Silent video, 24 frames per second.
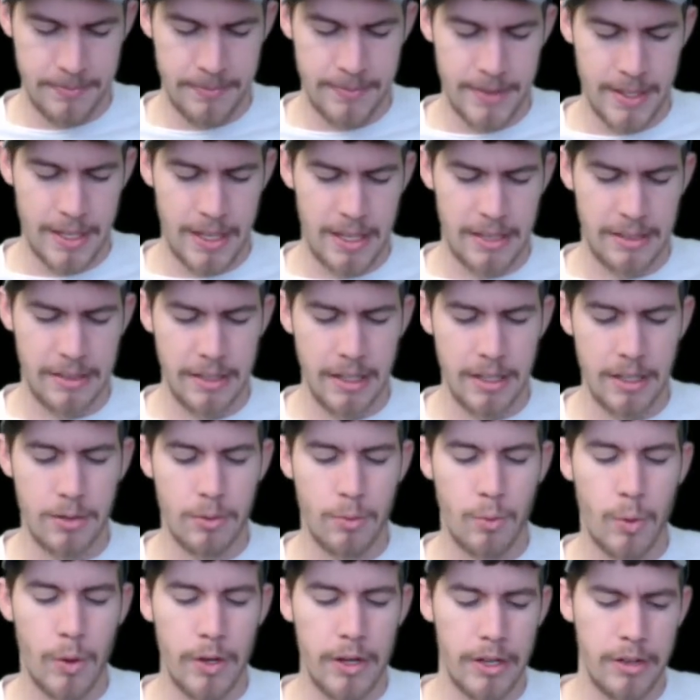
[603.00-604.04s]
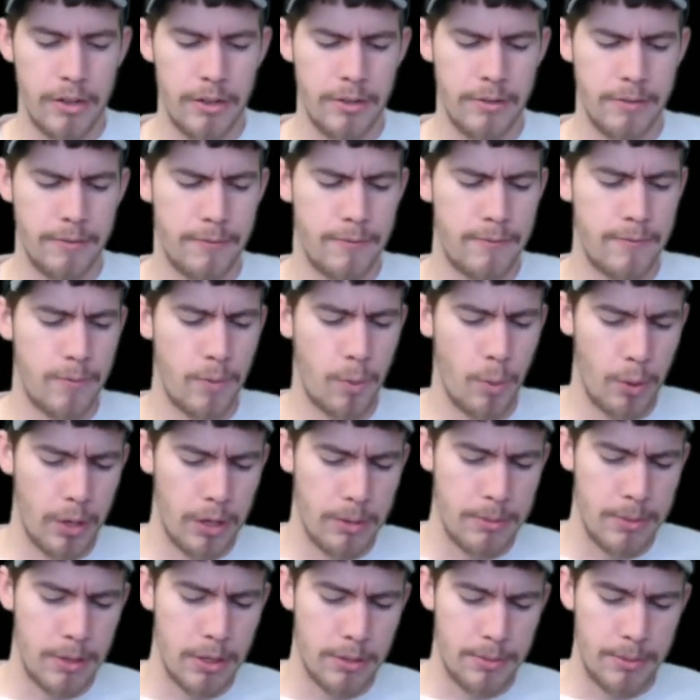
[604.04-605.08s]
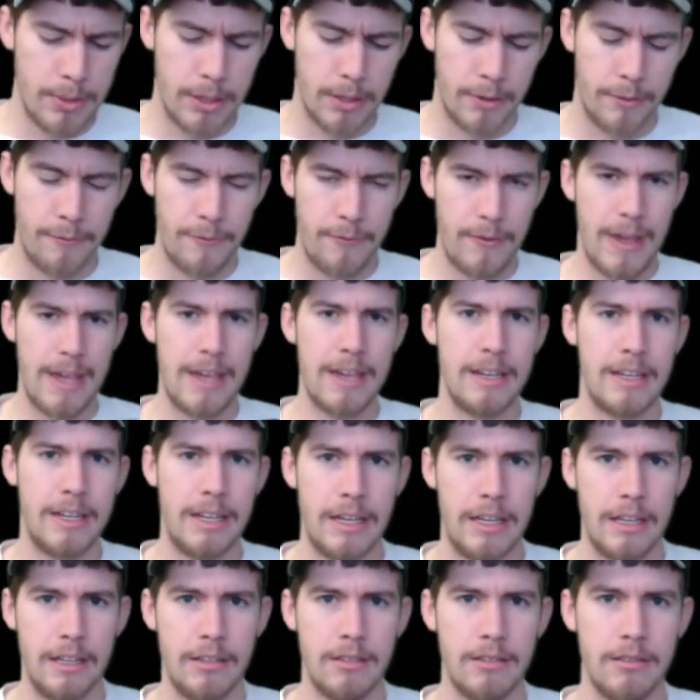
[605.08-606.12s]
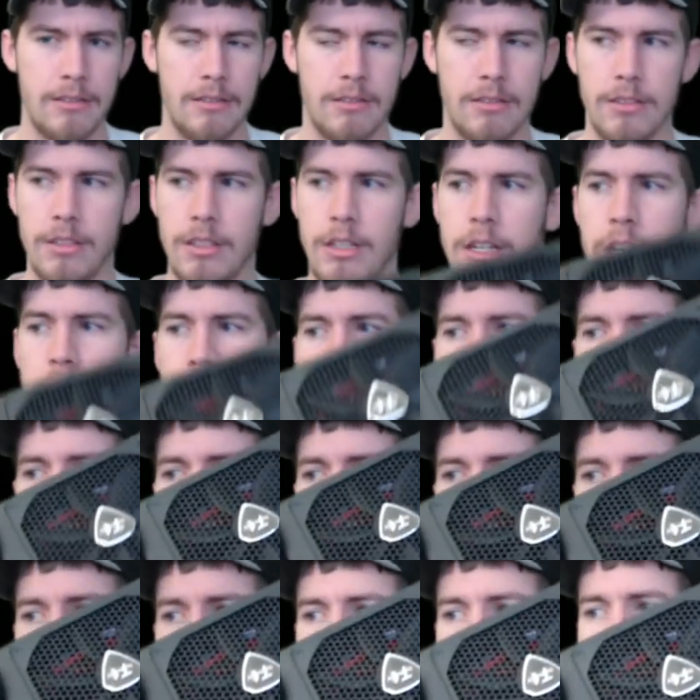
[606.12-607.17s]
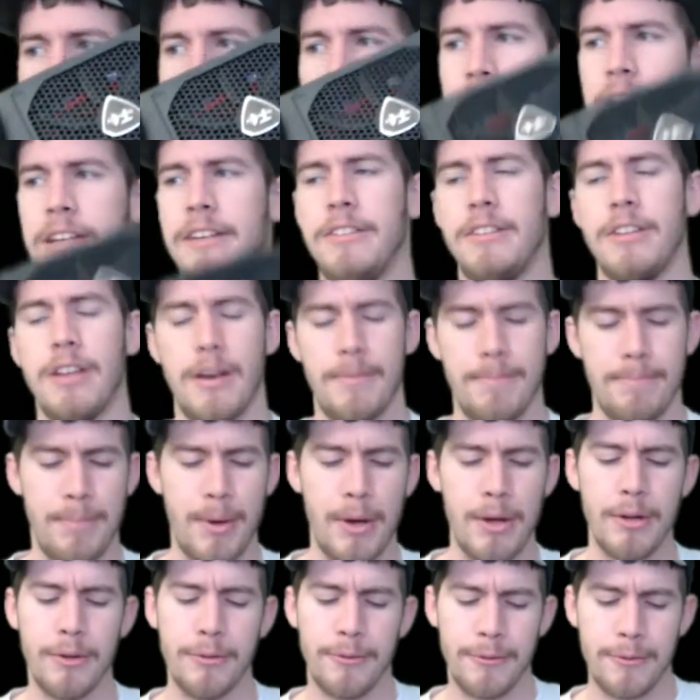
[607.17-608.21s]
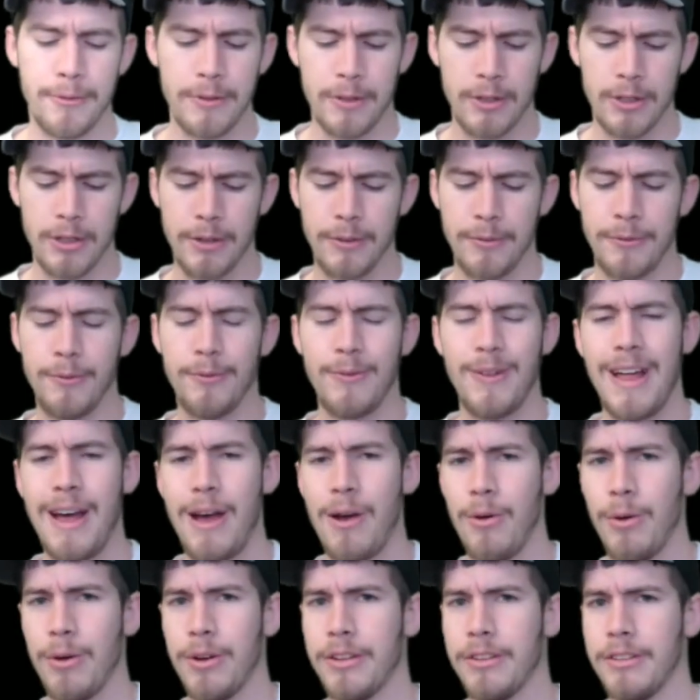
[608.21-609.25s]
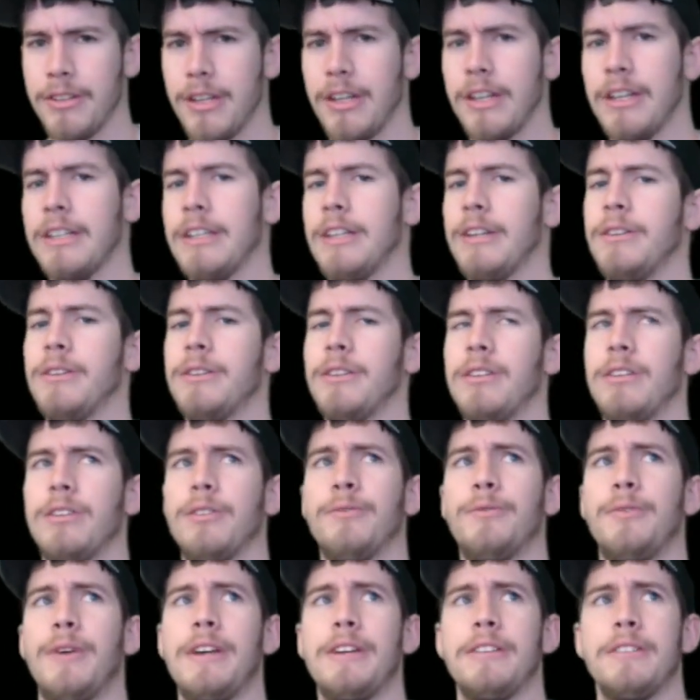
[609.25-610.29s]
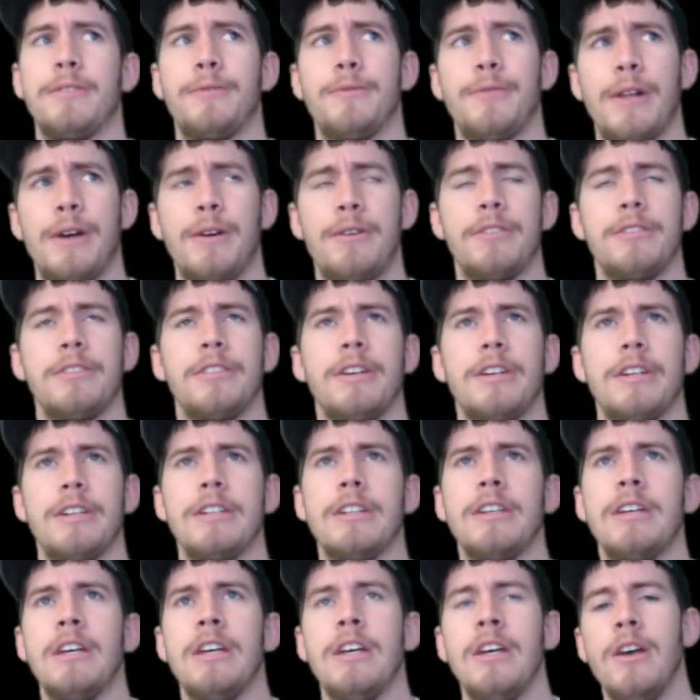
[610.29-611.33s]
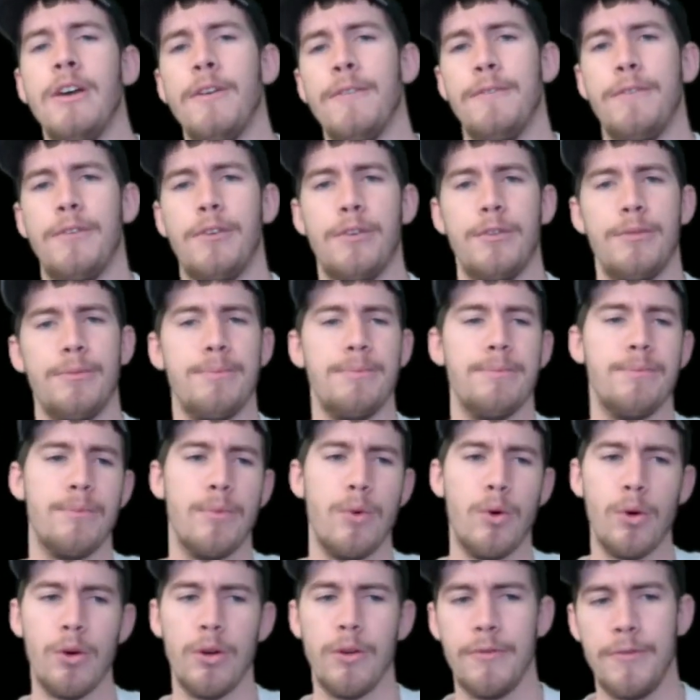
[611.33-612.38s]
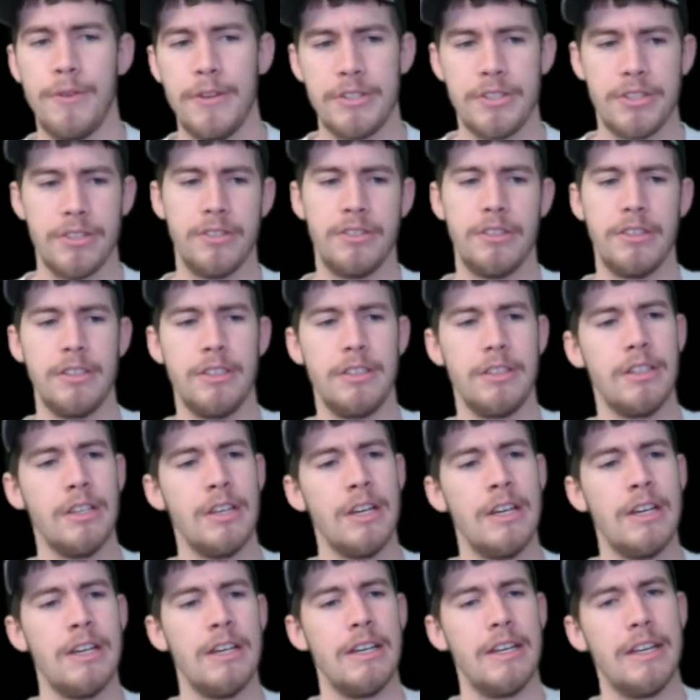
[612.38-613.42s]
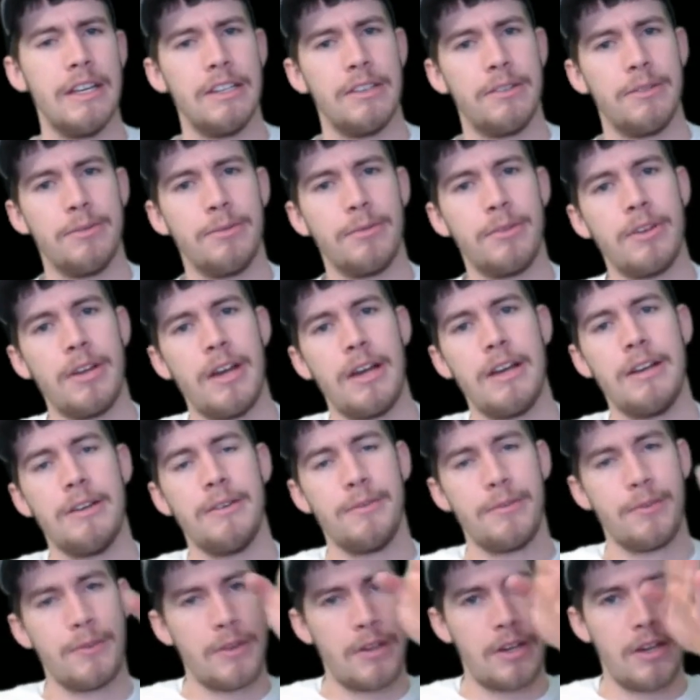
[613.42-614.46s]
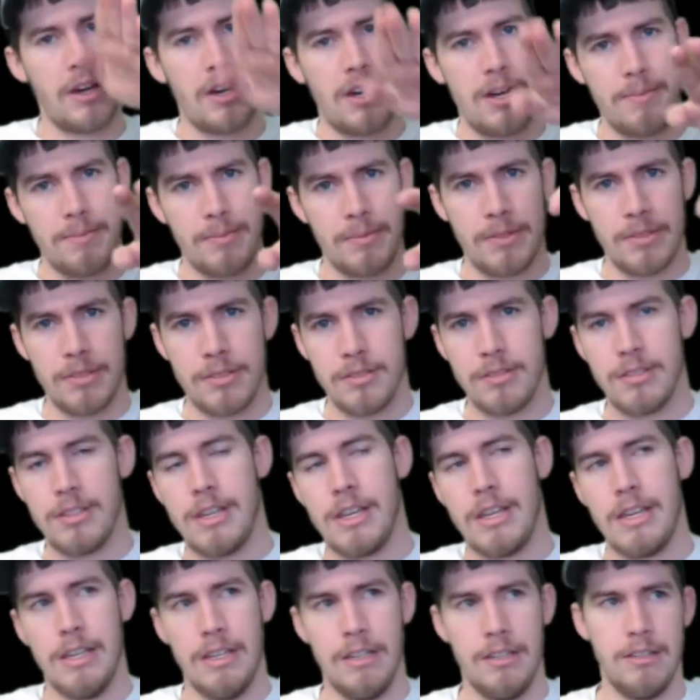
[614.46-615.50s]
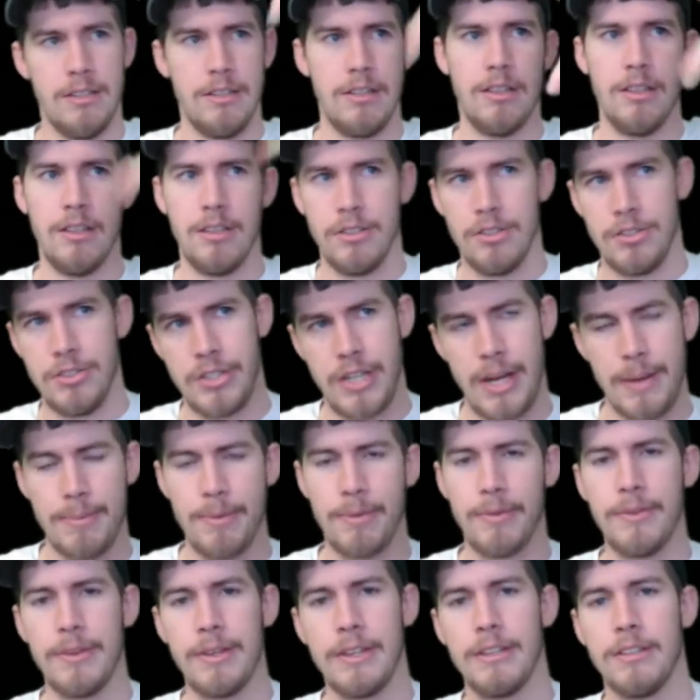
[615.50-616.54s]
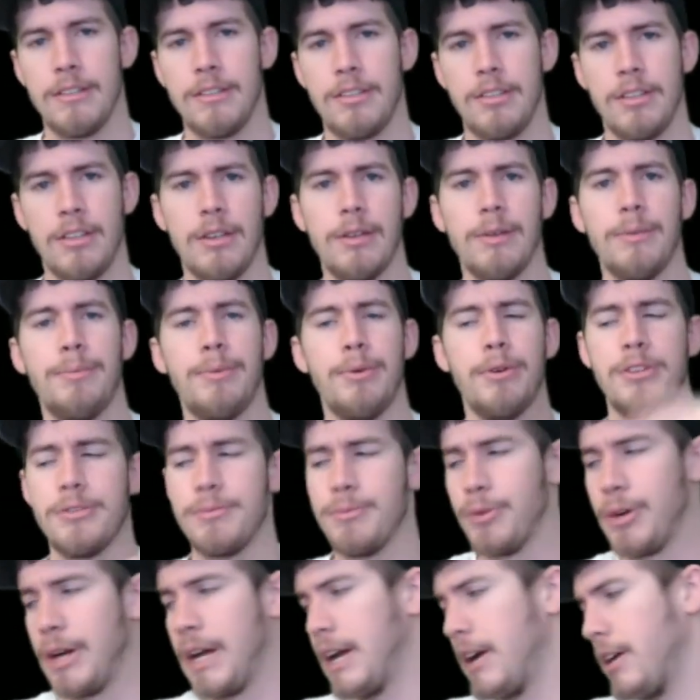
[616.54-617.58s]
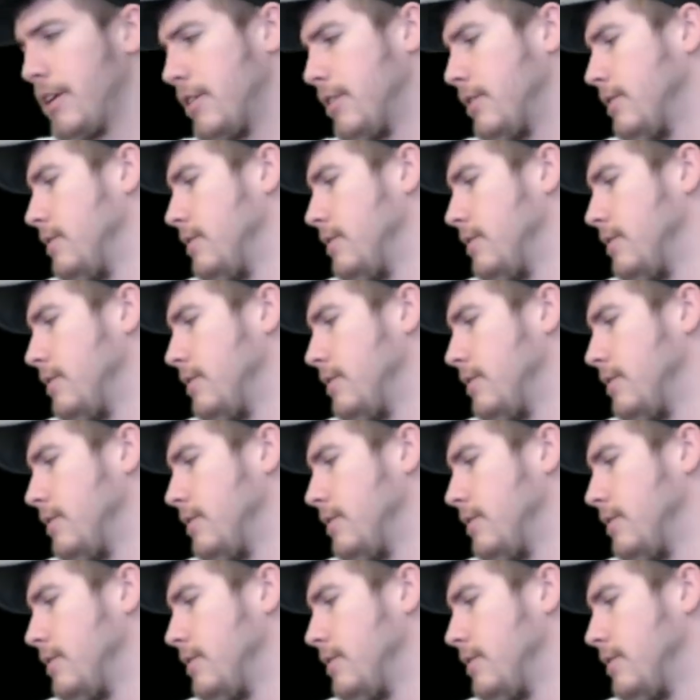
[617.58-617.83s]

It's got a 140 millimeter fan in it, and it's a butter or a flower design. They're fans of flower design for more efficiency. It's kind of cupped and the shape of it to push more air